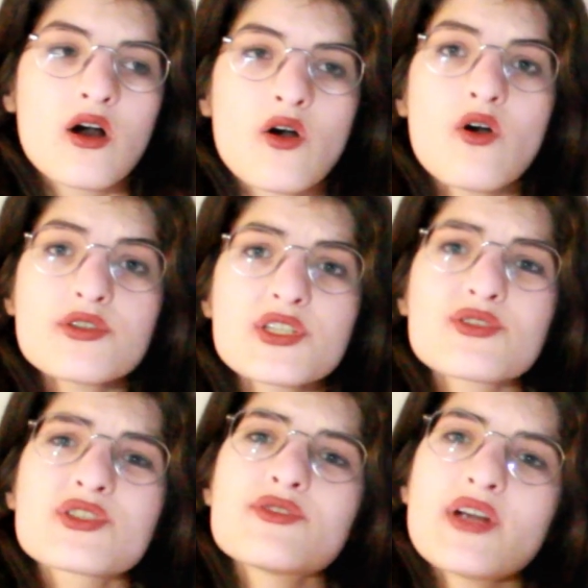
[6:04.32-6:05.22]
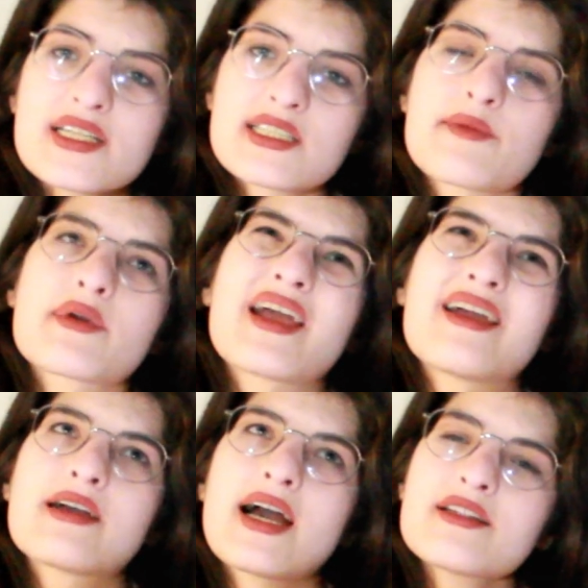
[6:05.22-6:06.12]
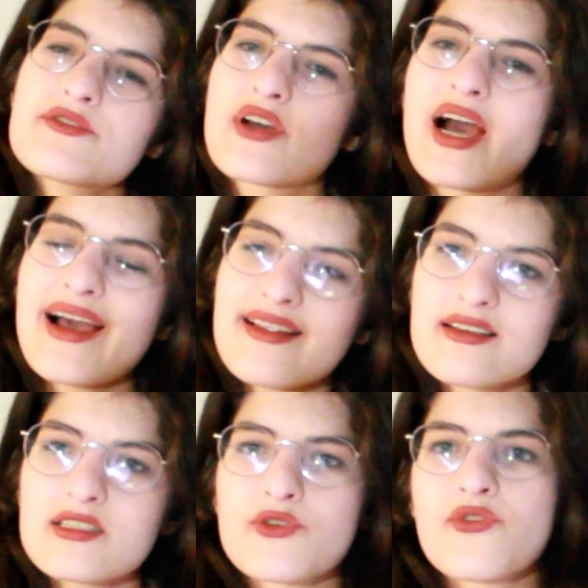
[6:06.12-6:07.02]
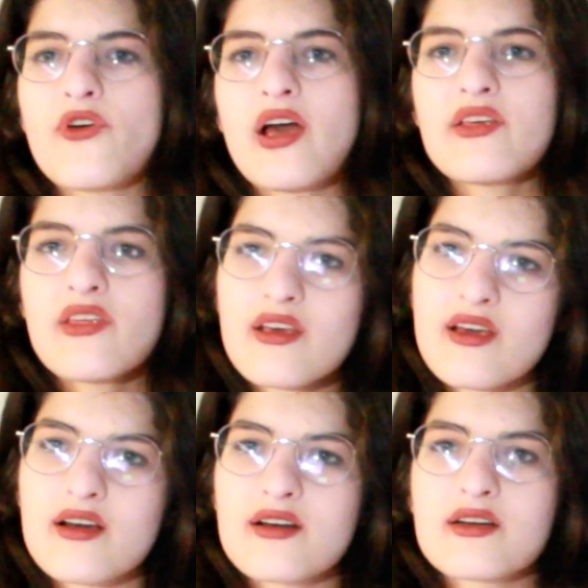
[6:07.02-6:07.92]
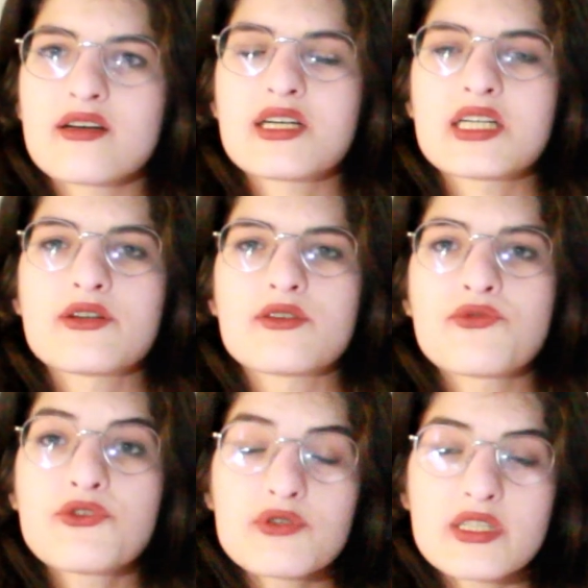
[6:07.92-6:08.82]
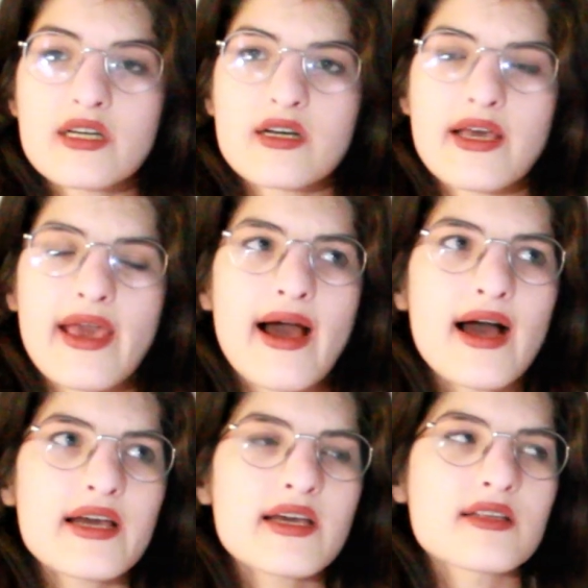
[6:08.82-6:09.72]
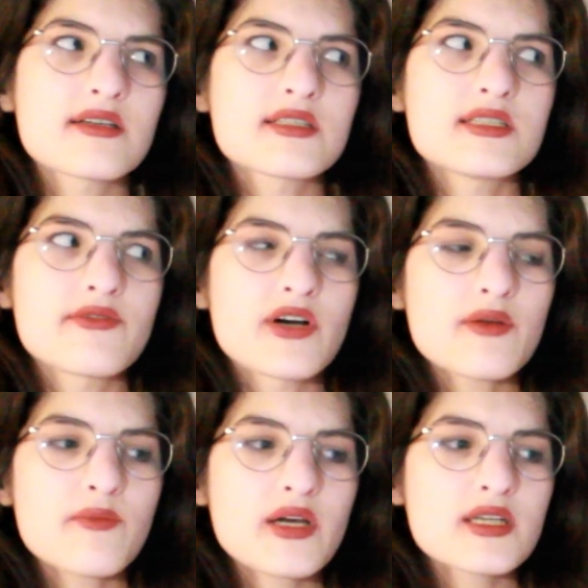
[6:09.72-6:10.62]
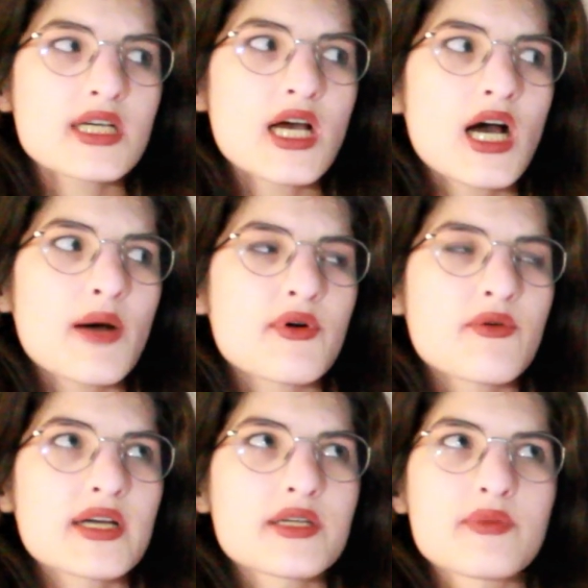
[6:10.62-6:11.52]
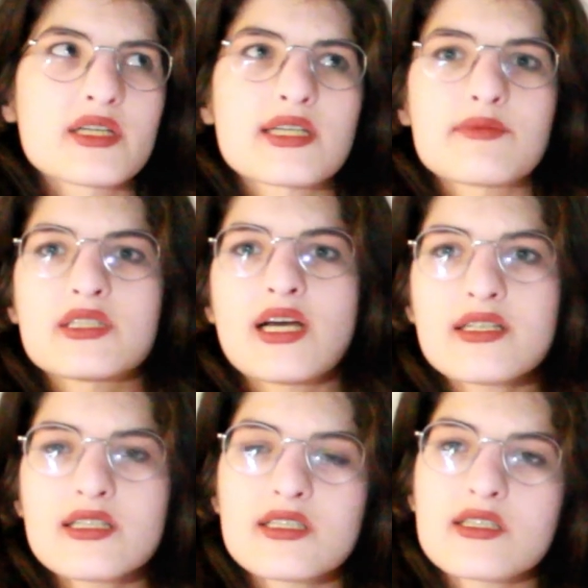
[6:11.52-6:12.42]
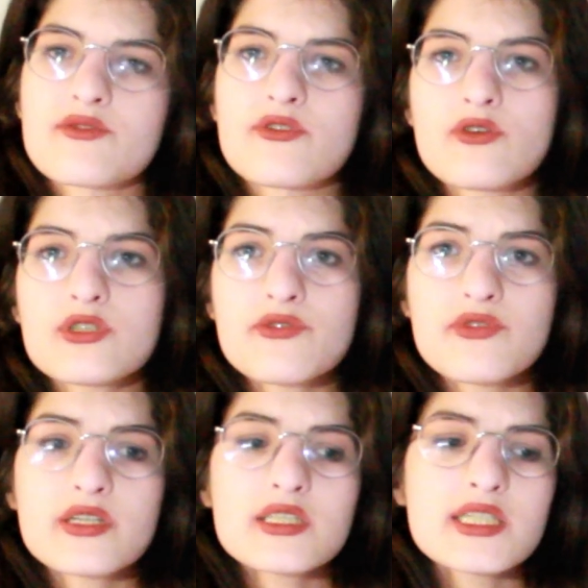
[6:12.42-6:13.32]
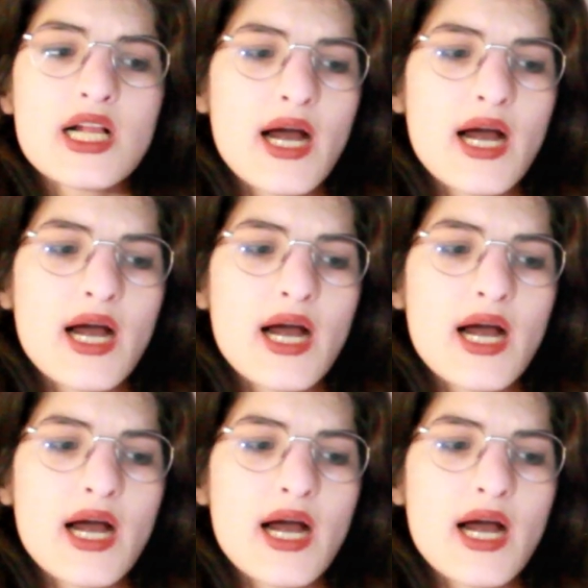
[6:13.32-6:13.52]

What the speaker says: Also, there are some kind of guidelines of ethic of using AI and its development provided by some scientists and philosophers,